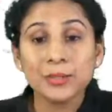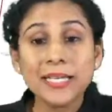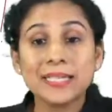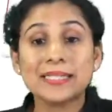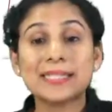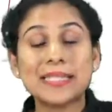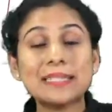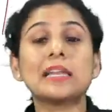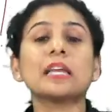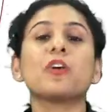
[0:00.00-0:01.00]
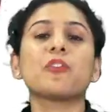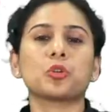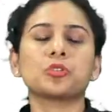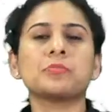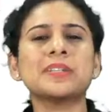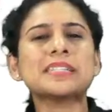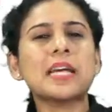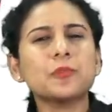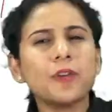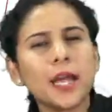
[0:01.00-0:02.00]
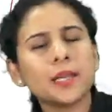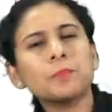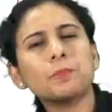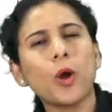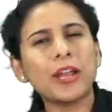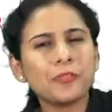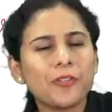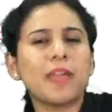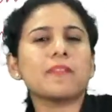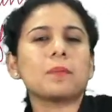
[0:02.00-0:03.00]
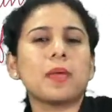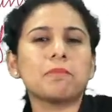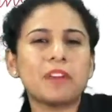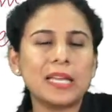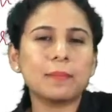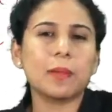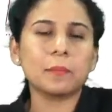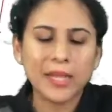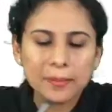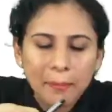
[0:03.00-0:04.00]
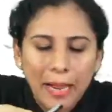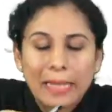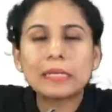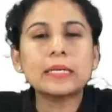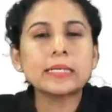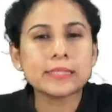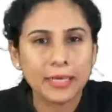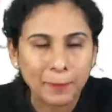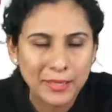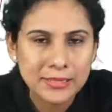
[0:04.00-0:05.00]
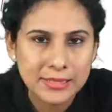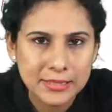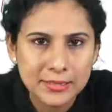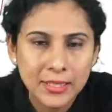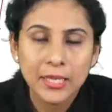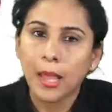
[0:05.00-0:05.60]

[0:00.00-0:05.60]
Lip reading: Okay, settling of occlusion means that 1.5 mm, 1 mm, that minor discrepancies,